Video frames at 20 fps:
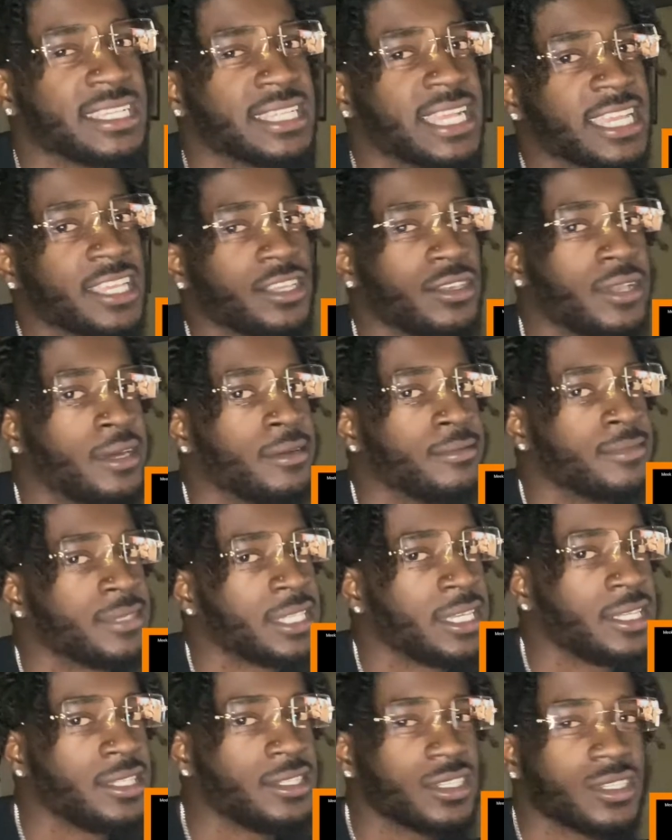Like, you know what I'm
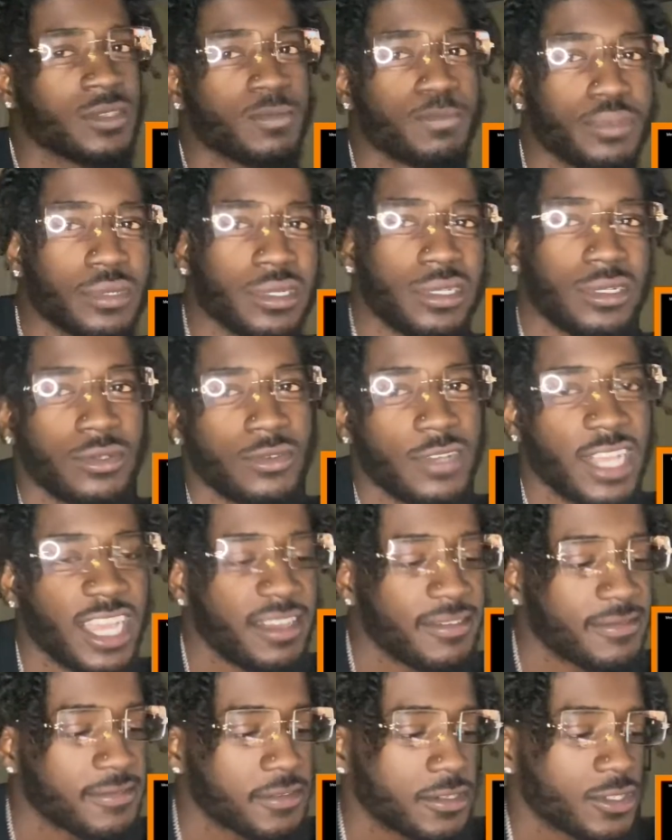saying? Just put a little
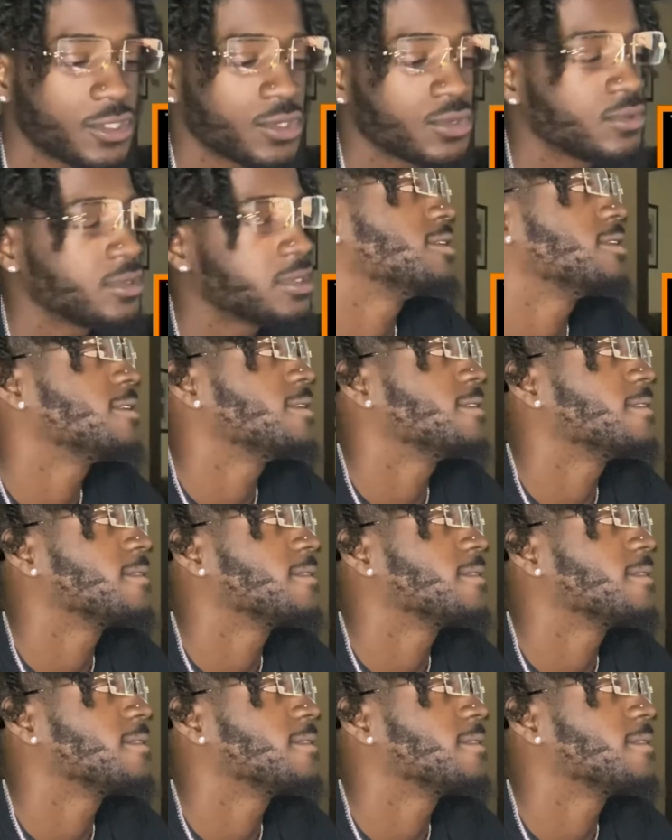effort to it.